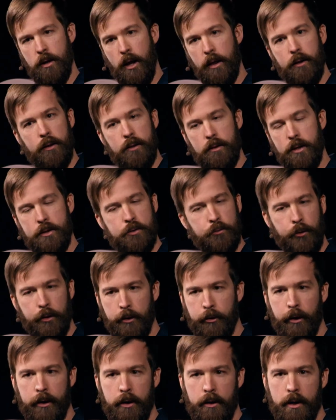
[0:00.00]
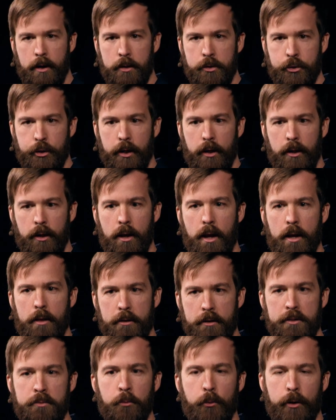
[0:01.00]
I think that's a really great analogy.
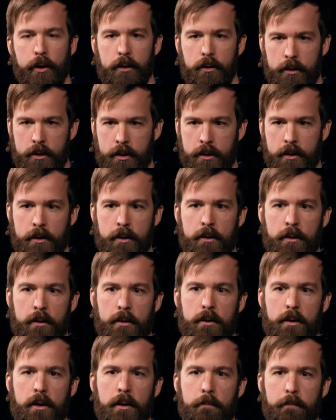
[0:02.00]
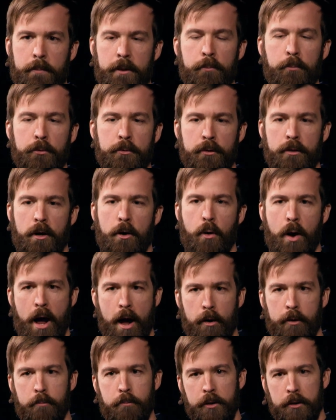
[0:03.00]
At this point, people know
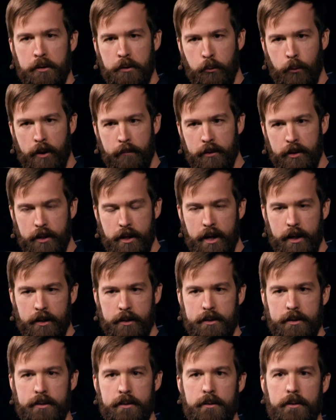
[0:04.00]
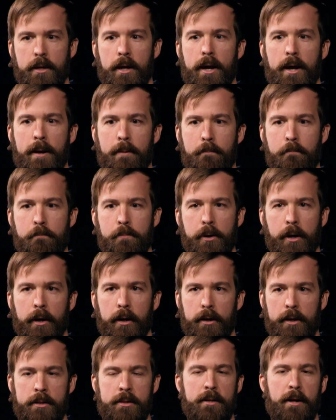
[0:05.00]
how to build a web index,
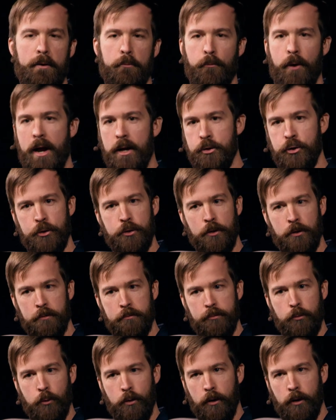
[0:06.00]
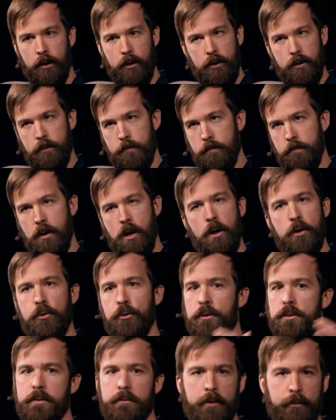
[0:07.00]
but it's not rational for
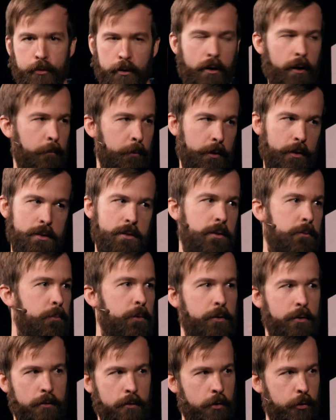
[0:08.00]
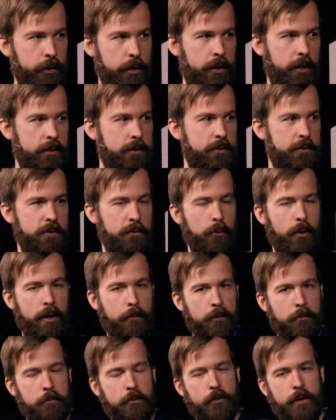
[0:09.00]
hundreds of different companies to build their own indexes of the
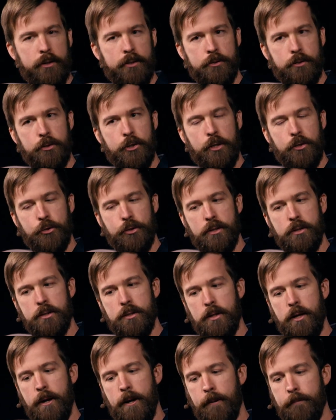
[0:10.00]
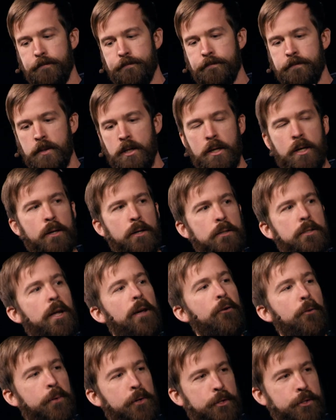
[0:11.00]
web and provide search engines.
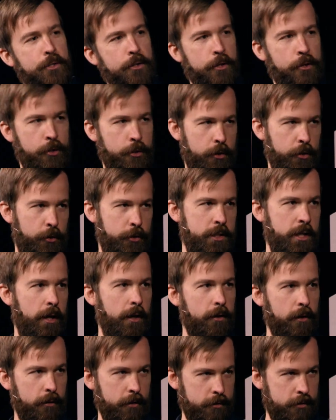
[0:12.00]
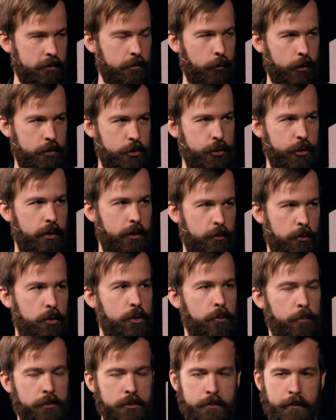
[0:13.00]
Dave, I'm curious to hear your take on this question,
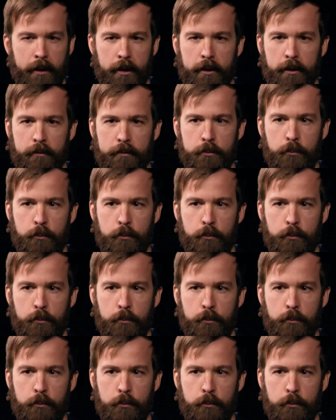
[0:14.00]
your perspectives.